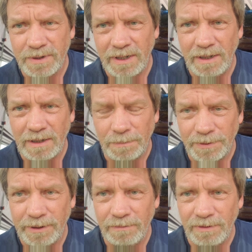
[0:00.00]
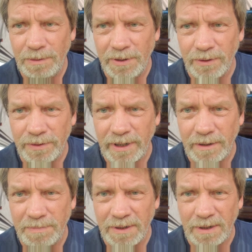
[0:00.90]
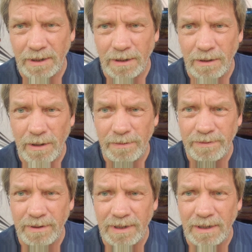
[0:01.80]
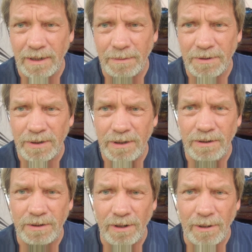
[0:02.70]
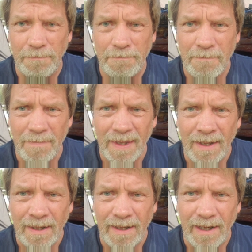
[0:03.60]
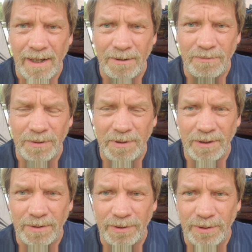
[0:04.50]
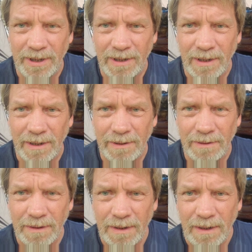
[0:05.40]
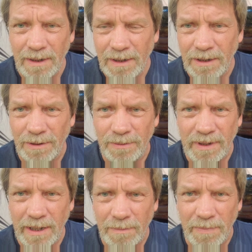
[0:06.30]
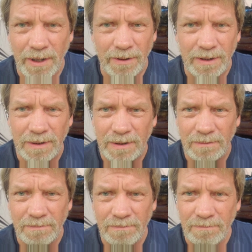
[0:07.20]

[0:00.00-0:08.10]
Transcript: a complete rebuild, I'd be sending it off to the machine shop, and would be including cam bearings and